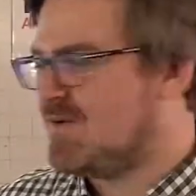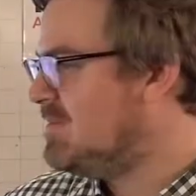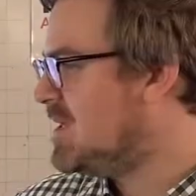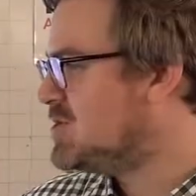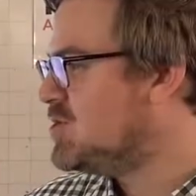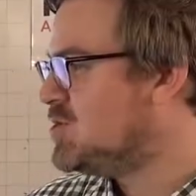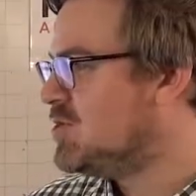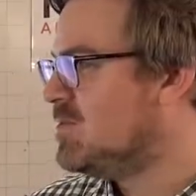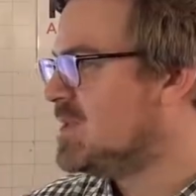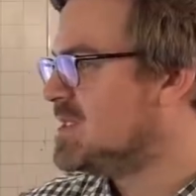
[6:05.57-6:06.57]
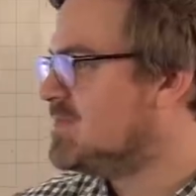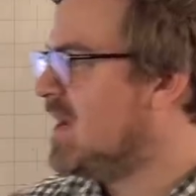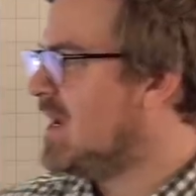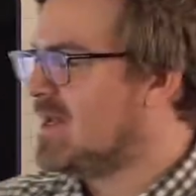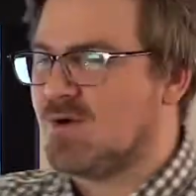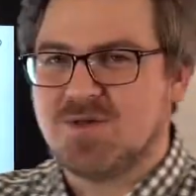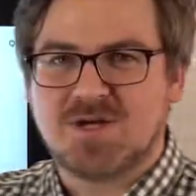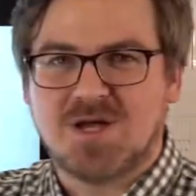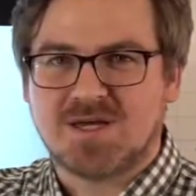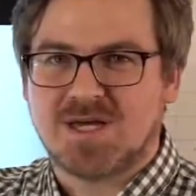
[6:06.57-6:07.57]
I'm not too sure about the spelling or the
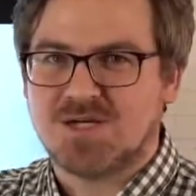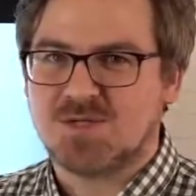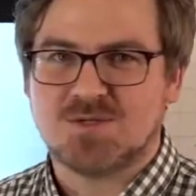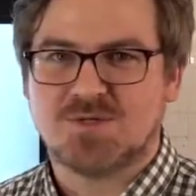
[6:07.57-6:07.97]
collocations